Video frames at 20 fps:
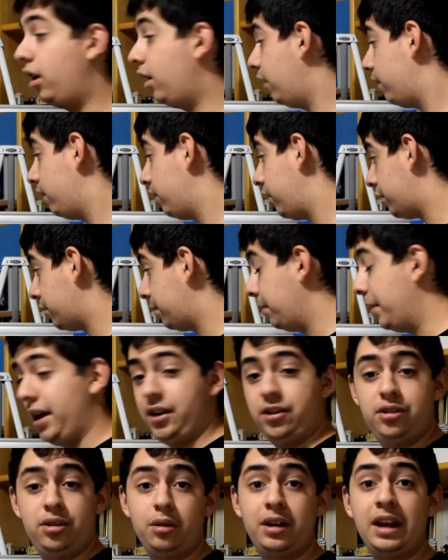of the
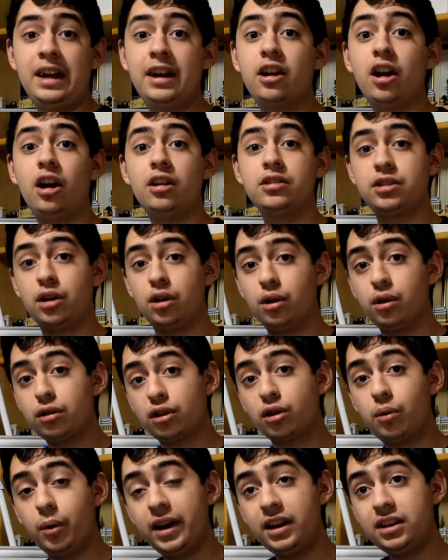mantle can cause
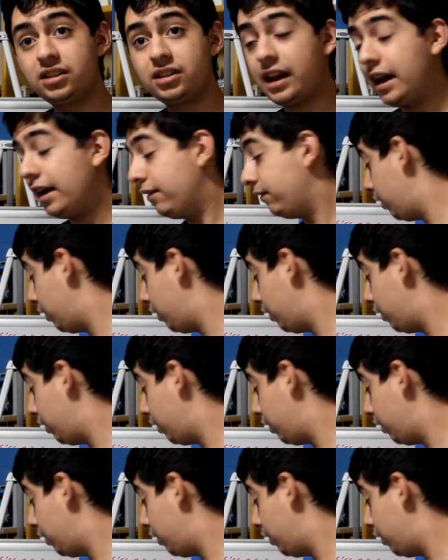earthquakes and